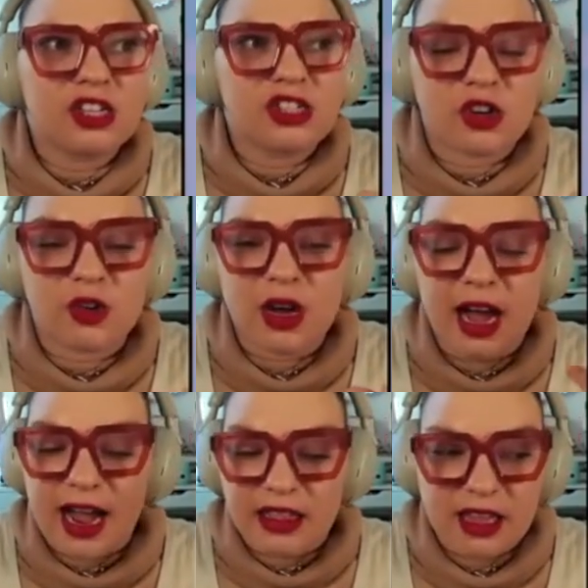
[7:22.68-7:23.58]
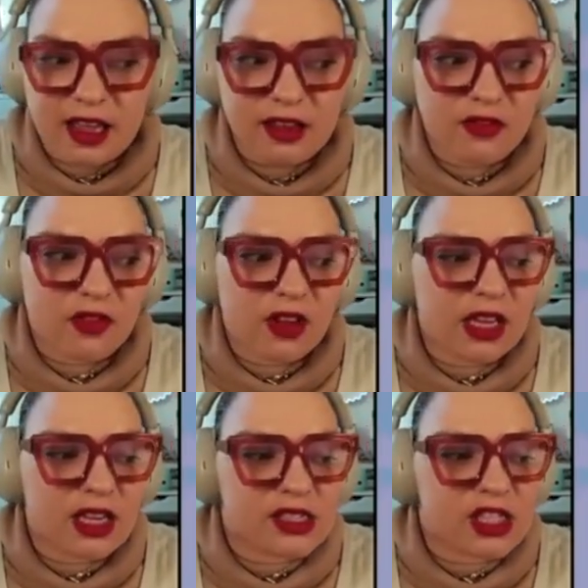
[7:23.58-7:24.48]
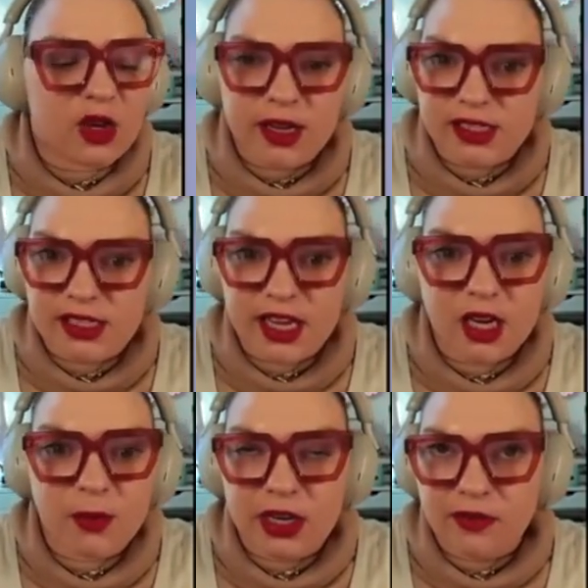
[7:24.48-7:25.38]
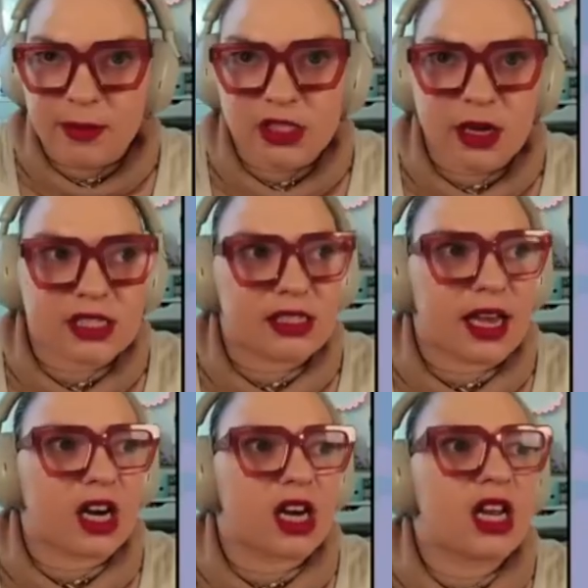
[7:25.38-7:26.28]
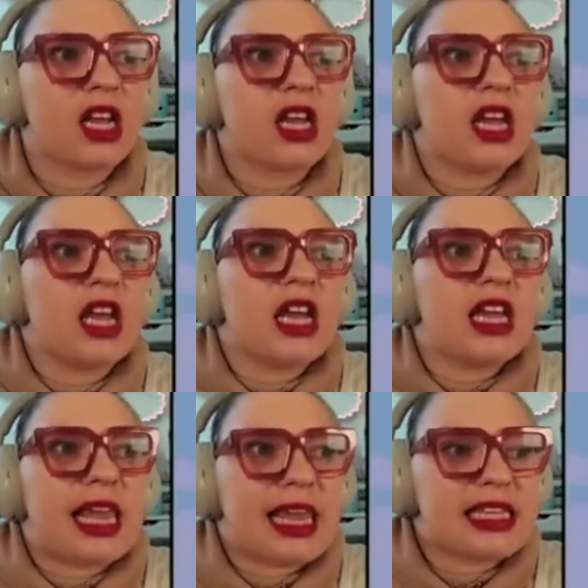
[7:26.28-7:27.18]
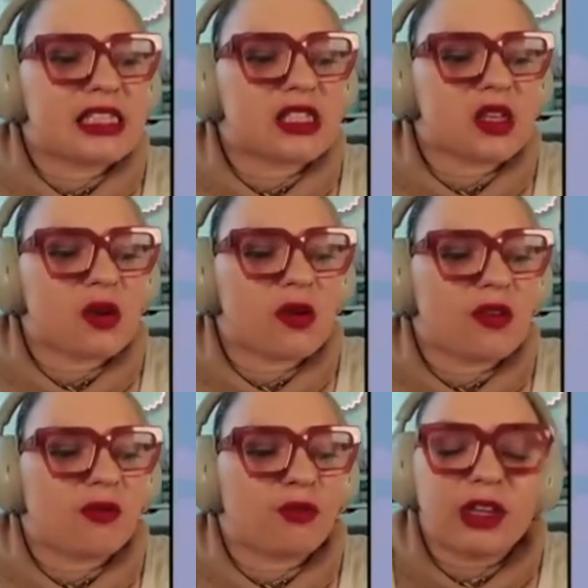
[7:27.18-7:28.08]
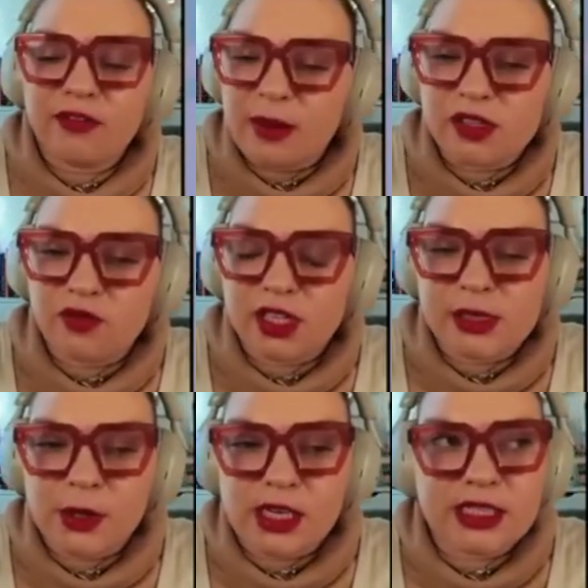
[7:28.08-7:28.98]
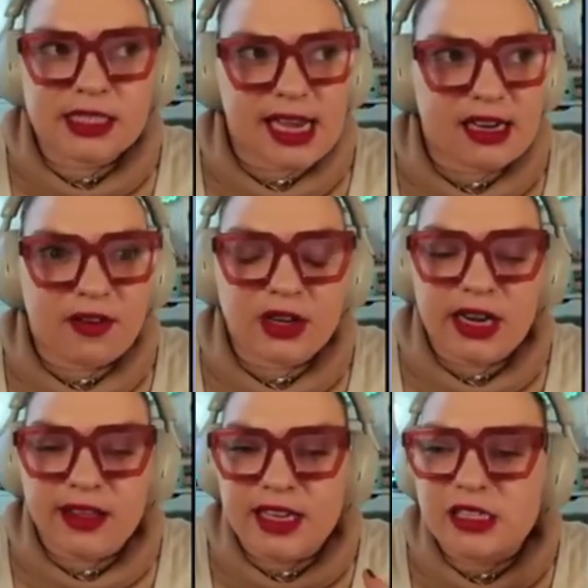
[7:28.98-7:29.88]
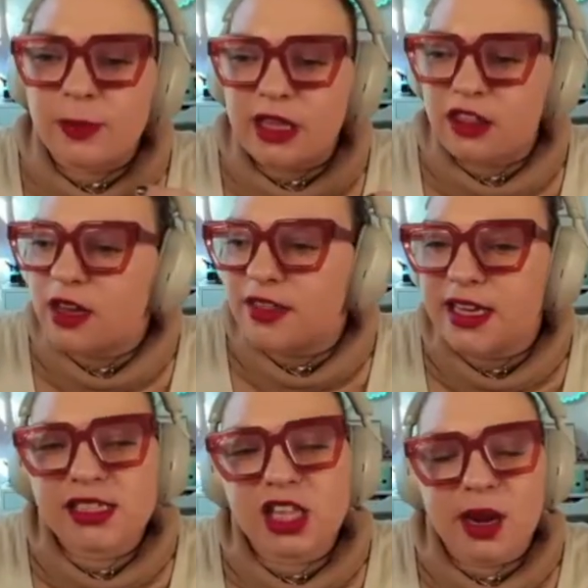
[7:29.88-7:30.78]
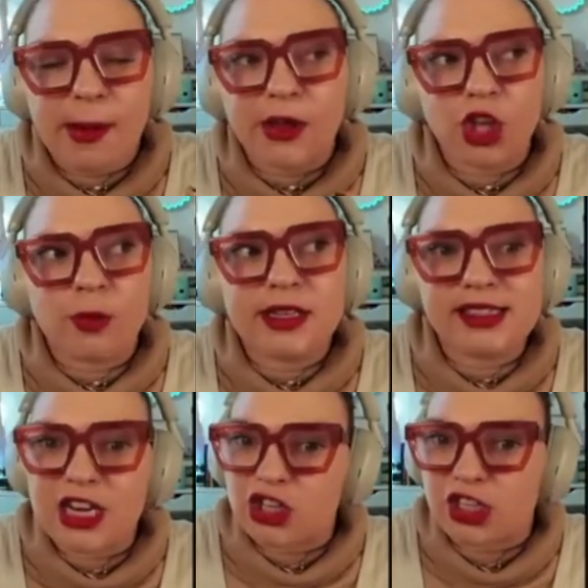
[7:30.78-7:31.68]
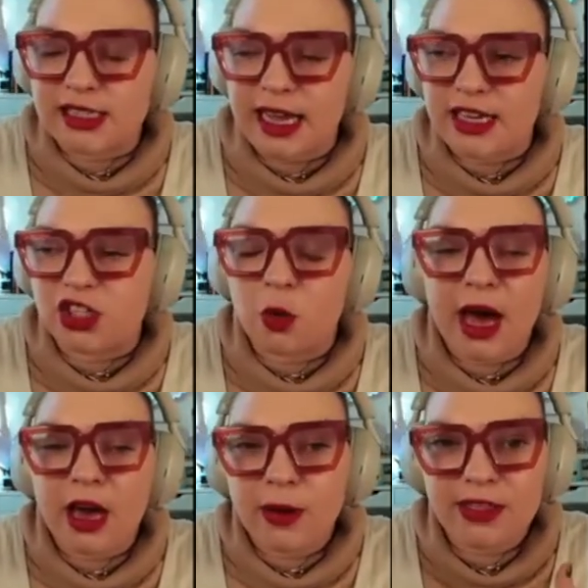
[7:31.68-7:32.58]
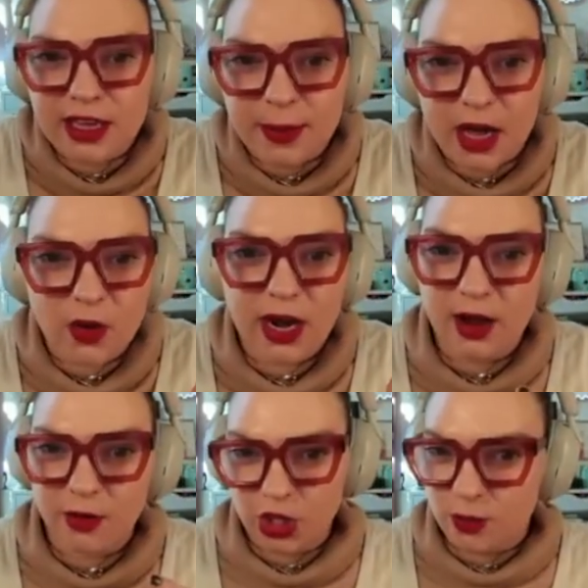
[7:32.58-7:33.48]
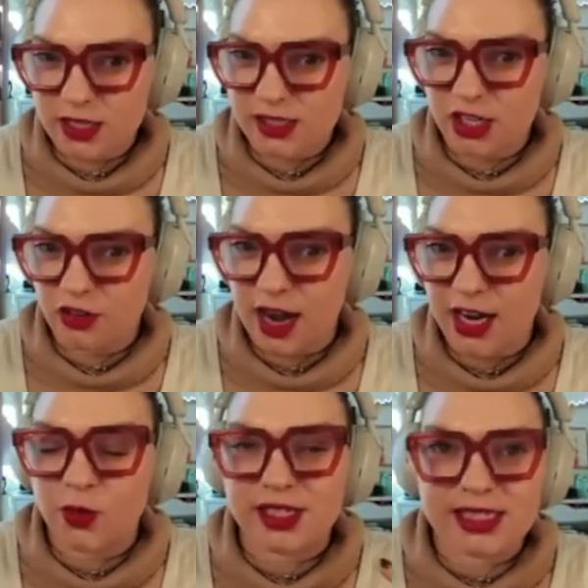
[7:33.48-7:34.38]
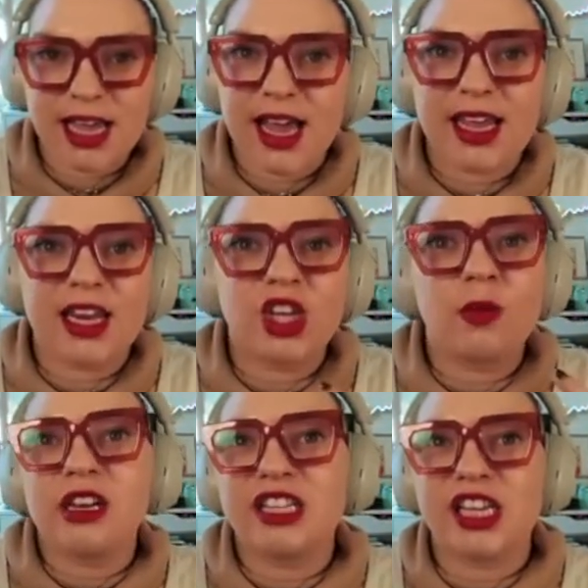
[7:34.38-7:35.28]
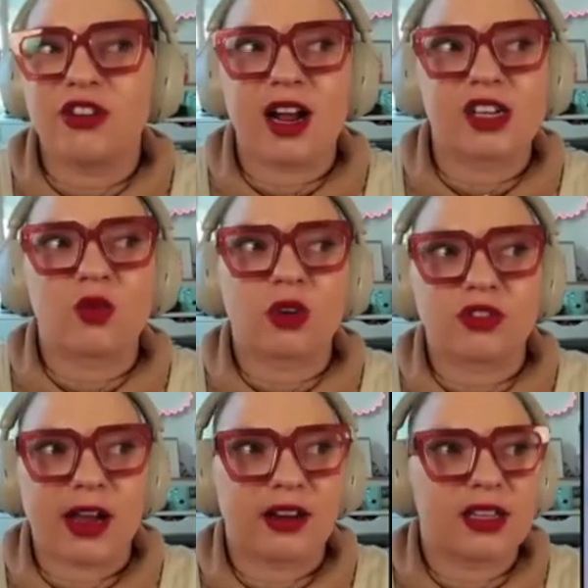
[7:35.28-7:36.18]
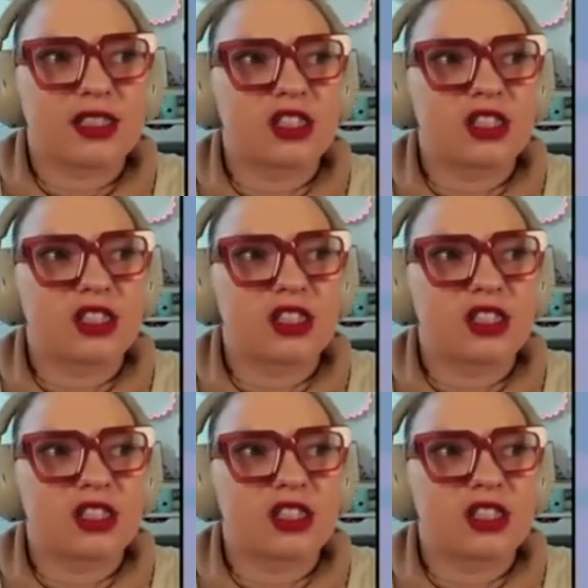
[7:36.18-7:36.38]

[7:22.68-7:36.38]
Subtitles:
So he's a UX designer, a pretty famous UX designer. He's really famous for his book, Design of Everyday Things, but he thinks a lot about human-centered design. So how do we think about how humans interact with design and humans interact in the world around us?